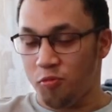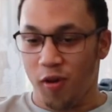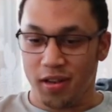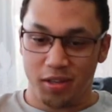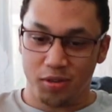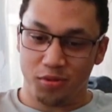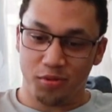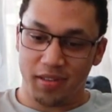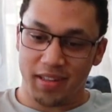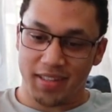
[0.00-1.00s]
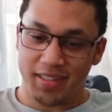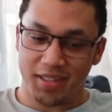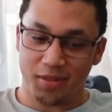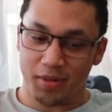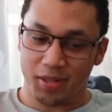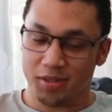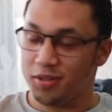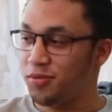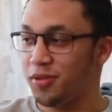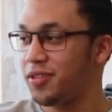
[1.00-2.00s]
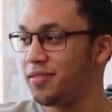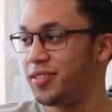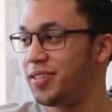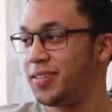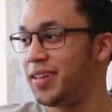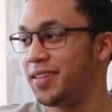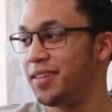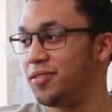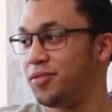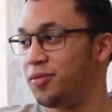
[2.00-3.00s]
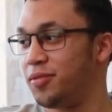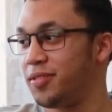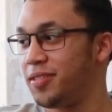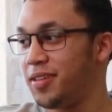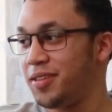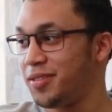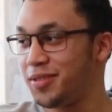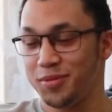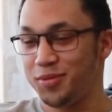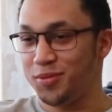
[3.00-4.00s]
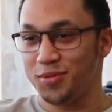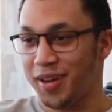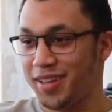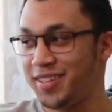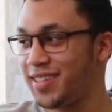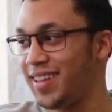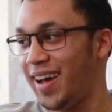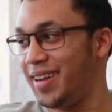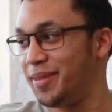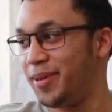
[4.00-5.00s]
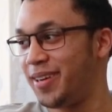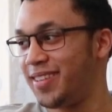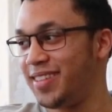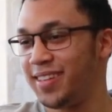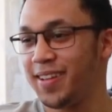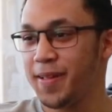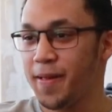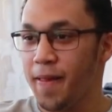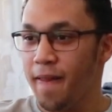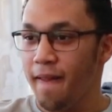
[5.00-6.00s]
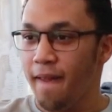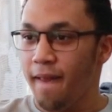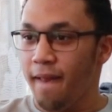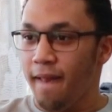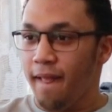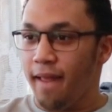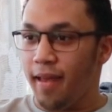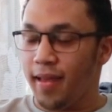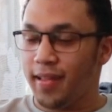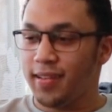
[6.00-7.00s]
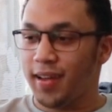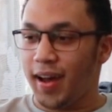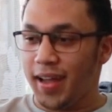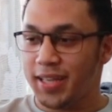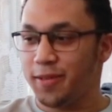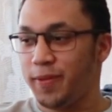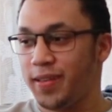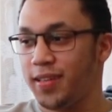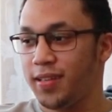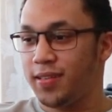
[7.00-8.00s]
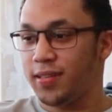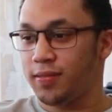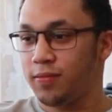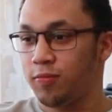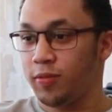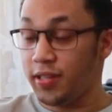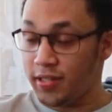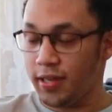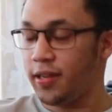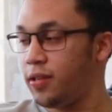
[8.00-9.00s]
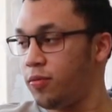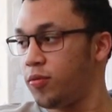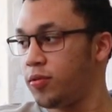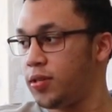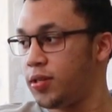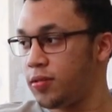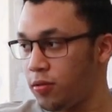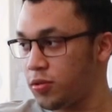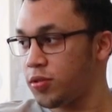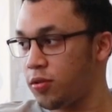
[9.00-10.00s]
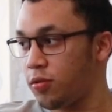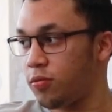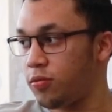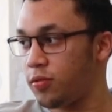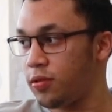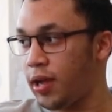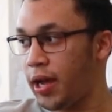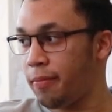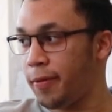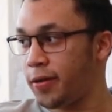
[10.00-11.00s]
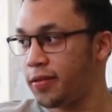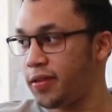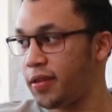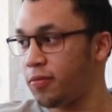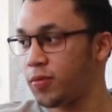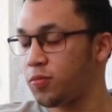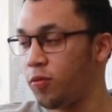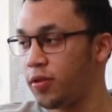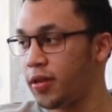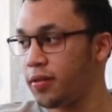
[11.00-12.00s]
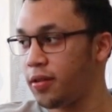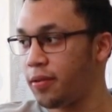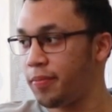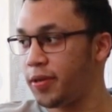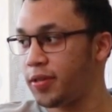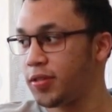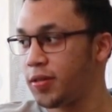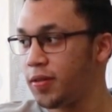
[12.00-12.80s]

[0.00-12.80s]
what do you do in that situation? You aren't going to tell the truth. So I just lied about it. And I expected, you said you would also lie about it and was water under the bridge.